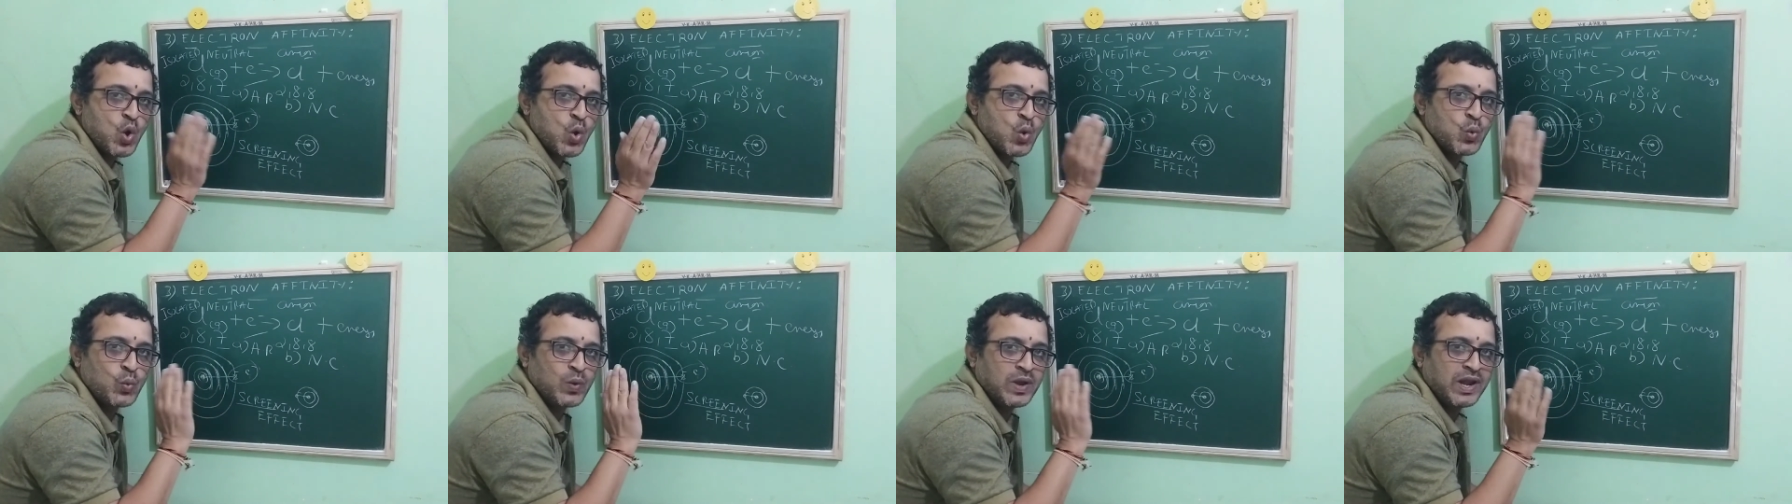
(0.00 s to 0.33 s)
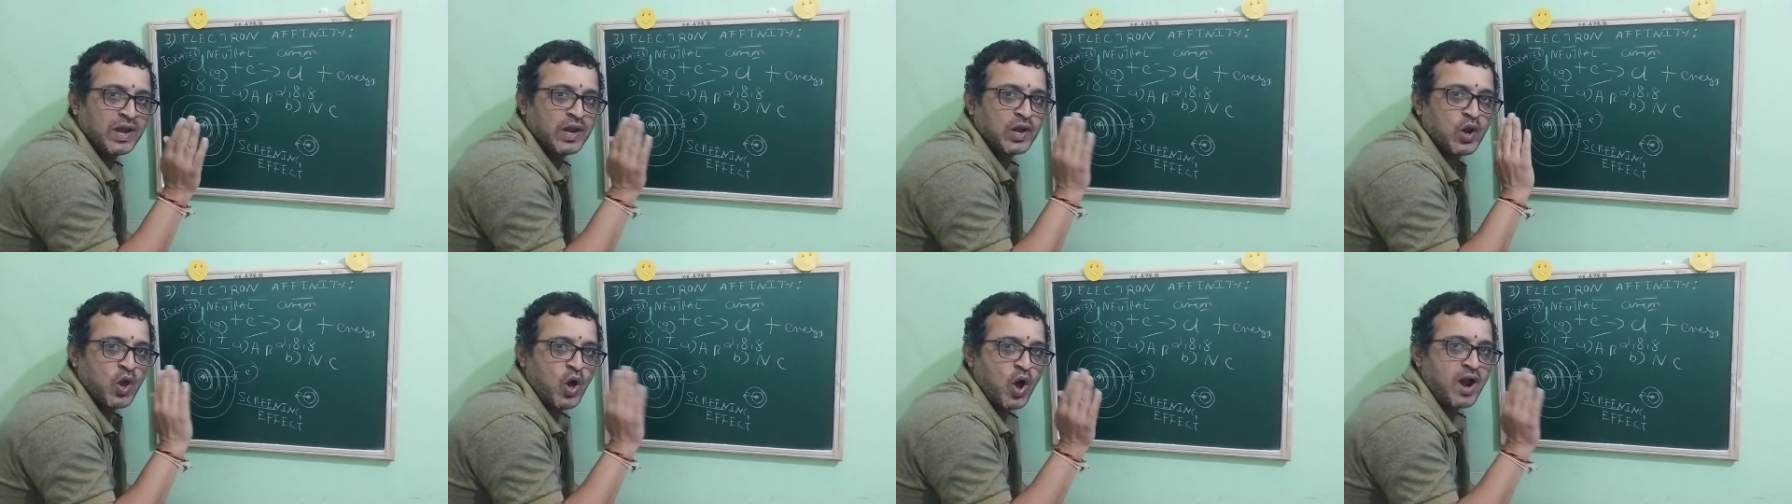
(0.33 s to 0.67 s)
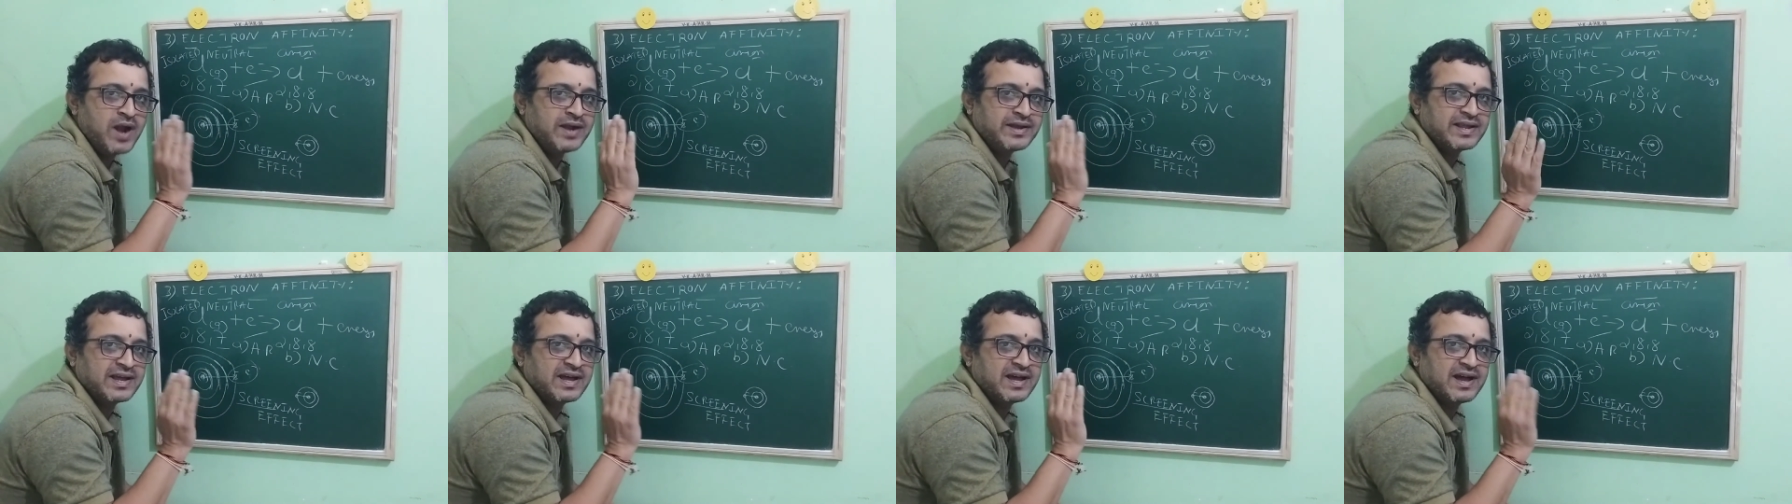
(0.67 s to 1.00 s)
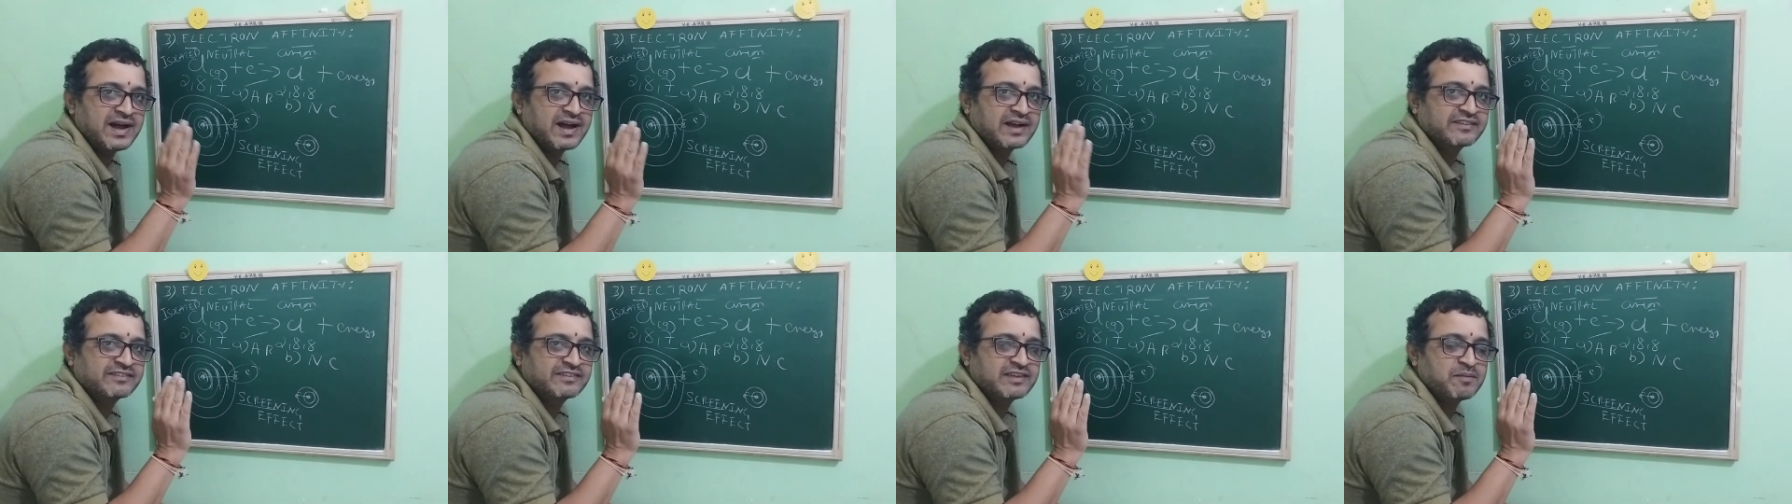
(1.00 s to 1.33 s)
will not
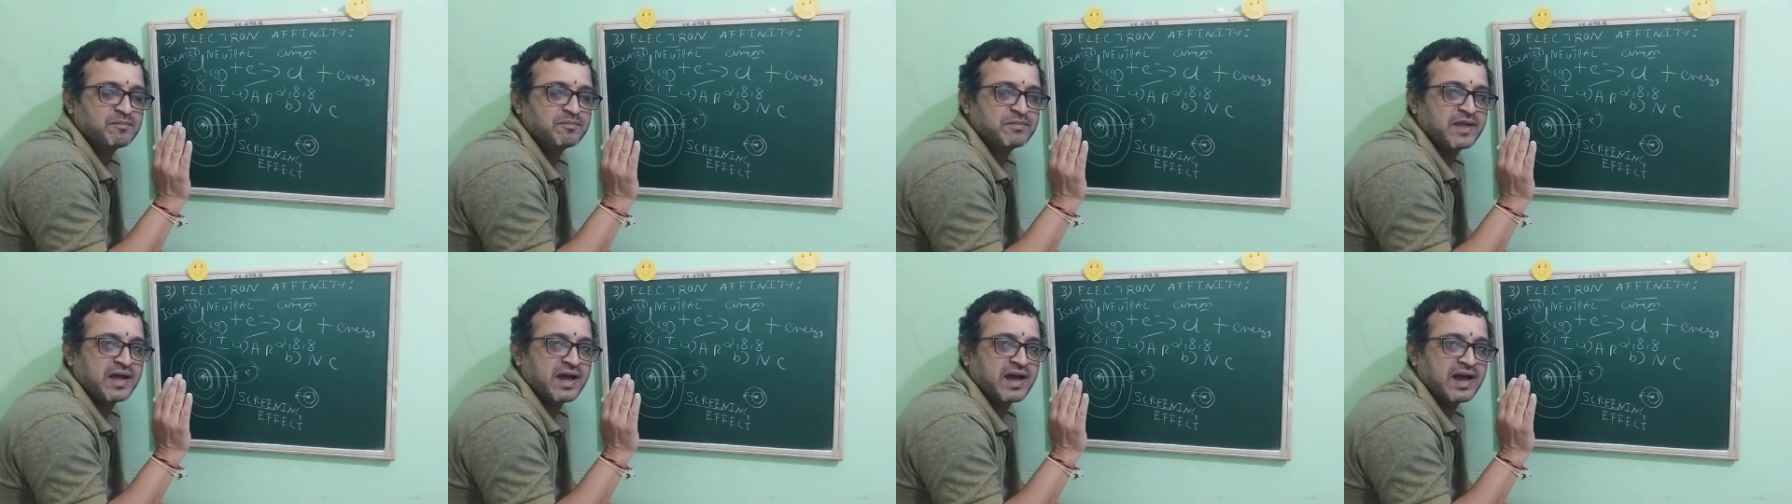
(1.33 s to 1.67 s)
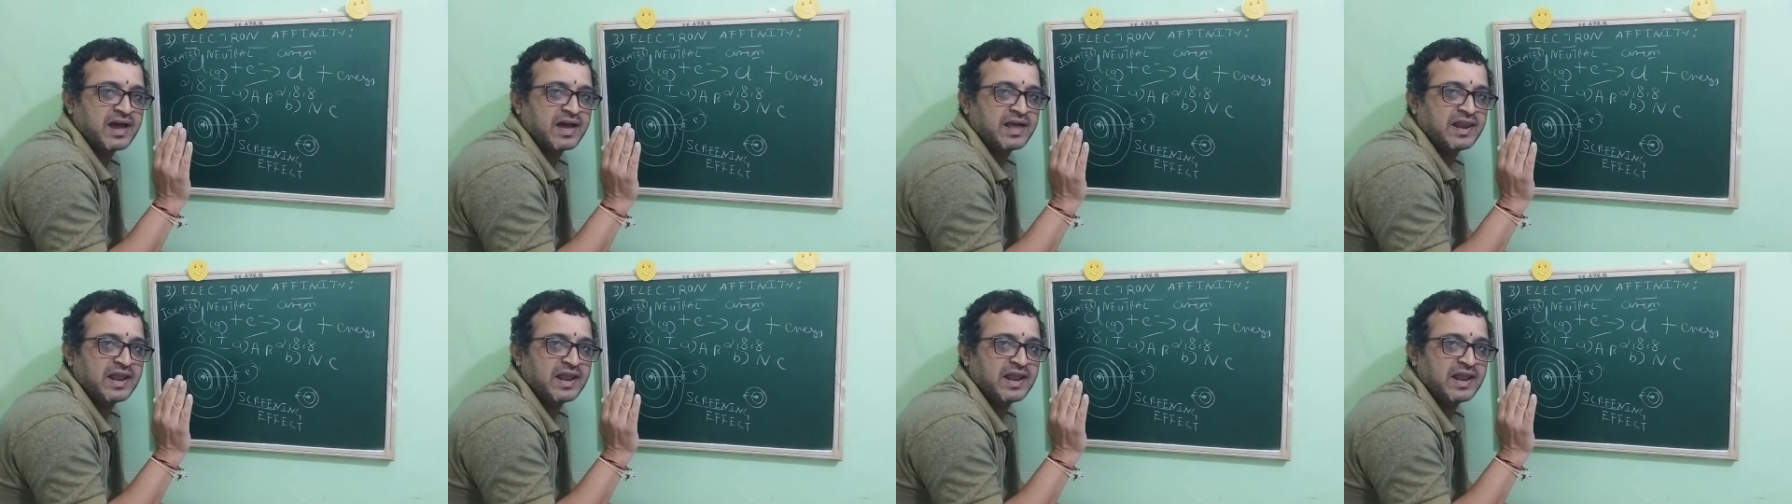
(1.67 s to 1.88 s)
accept the